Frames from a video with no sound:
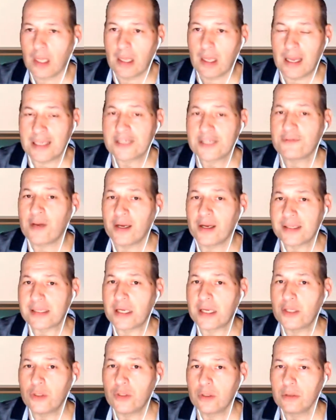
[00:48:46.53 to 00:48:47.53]
As far as
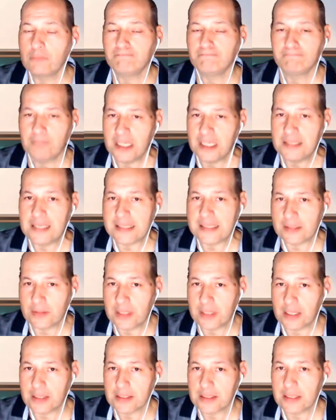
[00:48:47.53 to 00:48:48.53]
I know, it doesn't
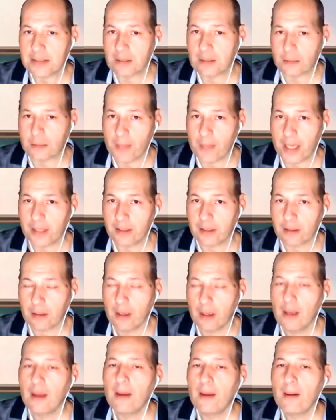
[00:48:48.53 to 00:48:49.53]
exist on Mac,
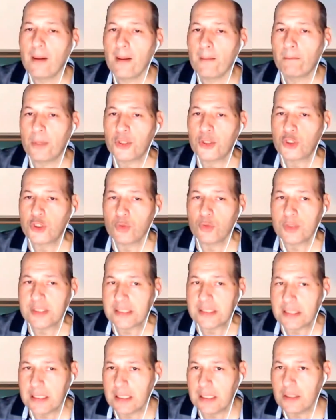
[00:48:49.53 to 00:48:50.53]
but you
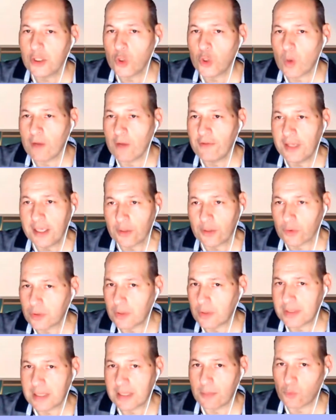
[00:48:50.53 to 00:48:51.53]
see you have here
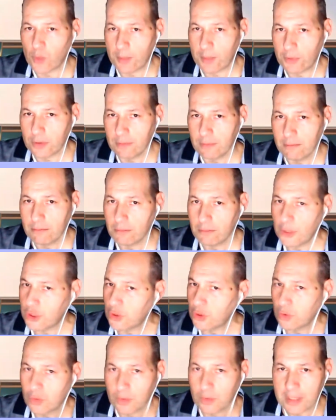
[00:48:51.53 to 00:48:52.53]
the same ribbon, but
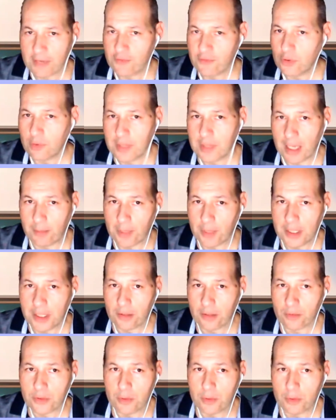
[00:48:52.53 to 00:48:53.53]
you don't have the name
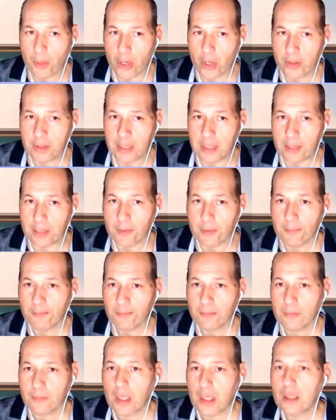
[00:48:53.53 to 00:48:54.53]
here, the block name.
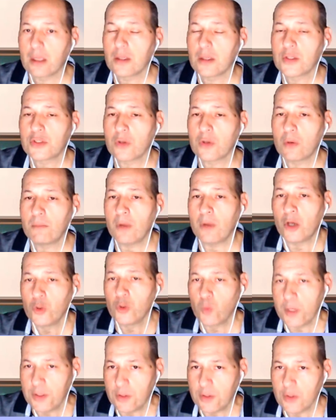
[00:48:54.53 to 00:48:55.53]
So on
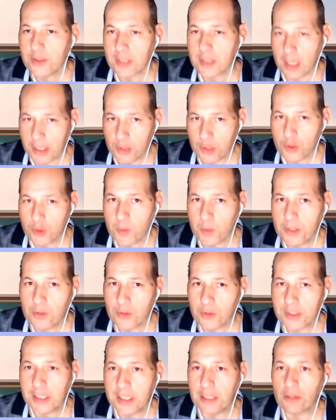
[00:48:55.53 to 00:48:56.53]
Windows, I use
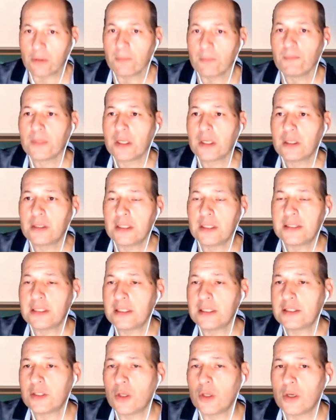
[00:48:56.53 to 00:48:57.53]
Windows here. This
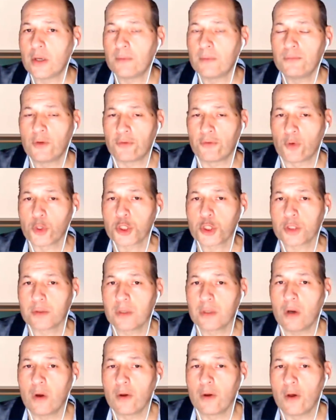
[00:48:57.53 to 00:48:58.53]
is the version
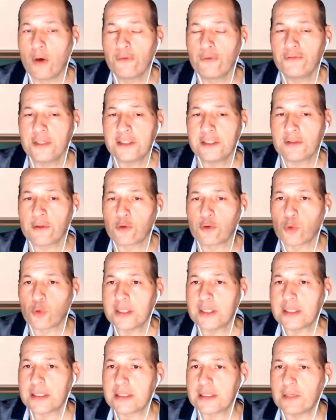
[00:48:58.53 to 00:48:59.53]
of Office
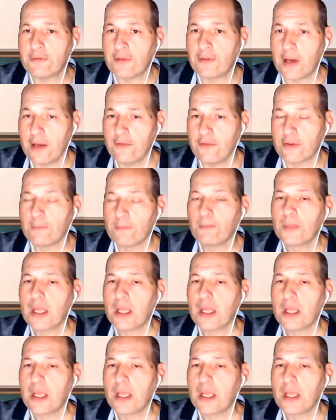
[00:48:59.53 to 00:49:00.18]
365,